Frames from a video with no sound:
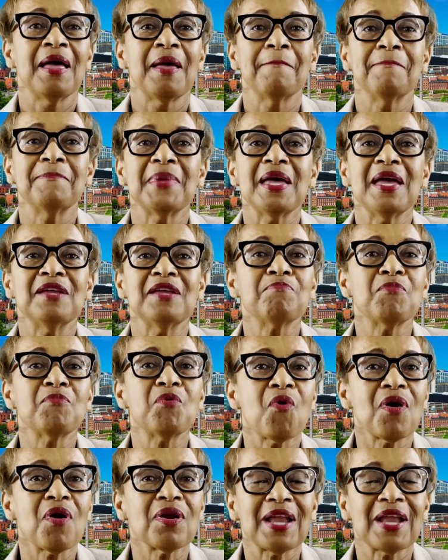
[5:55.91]
made
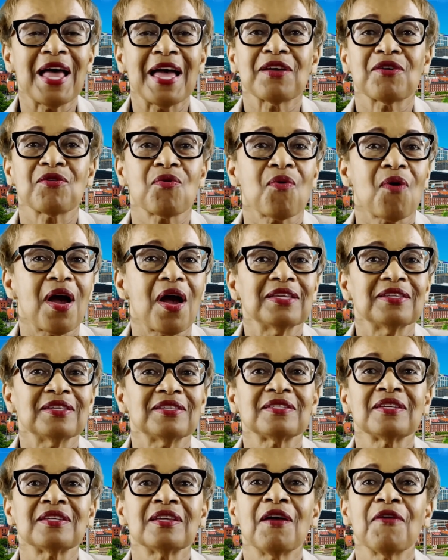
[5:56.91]
more like
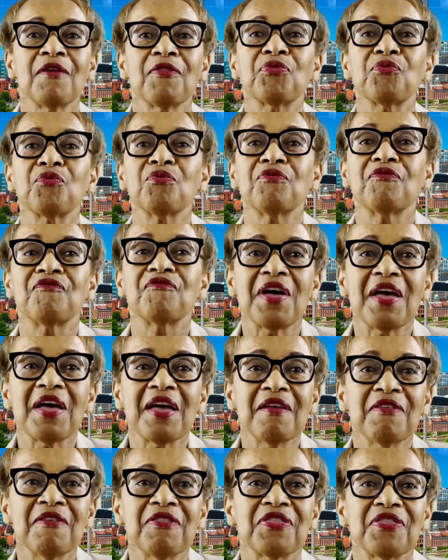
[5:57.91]
Christ through
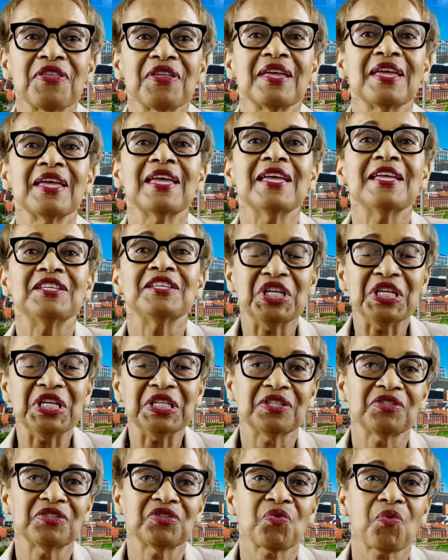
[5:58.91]
faith in
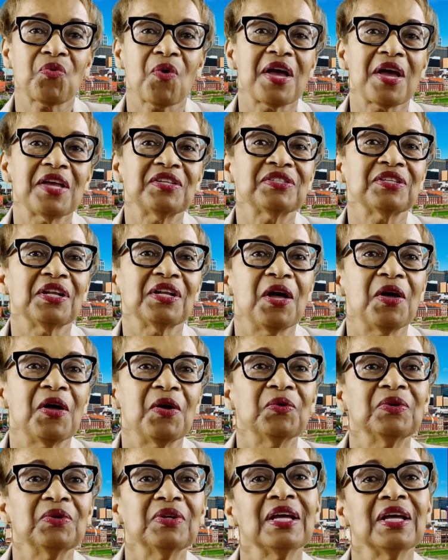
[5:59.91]
Jesus Christ
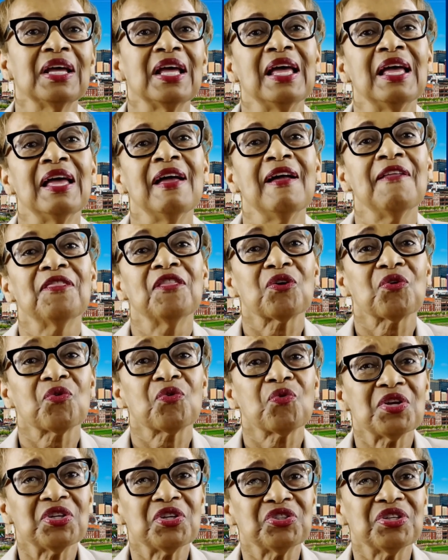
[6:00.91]
alone. The
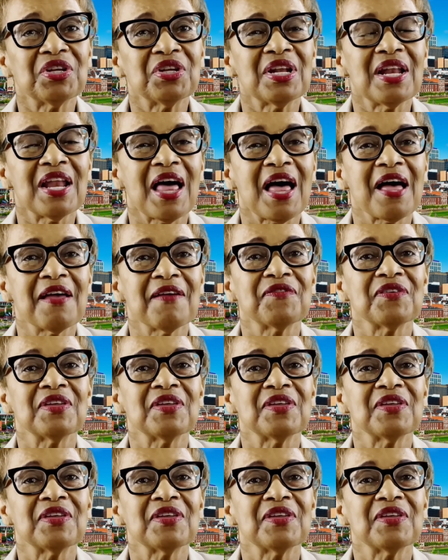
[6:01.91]
Christian life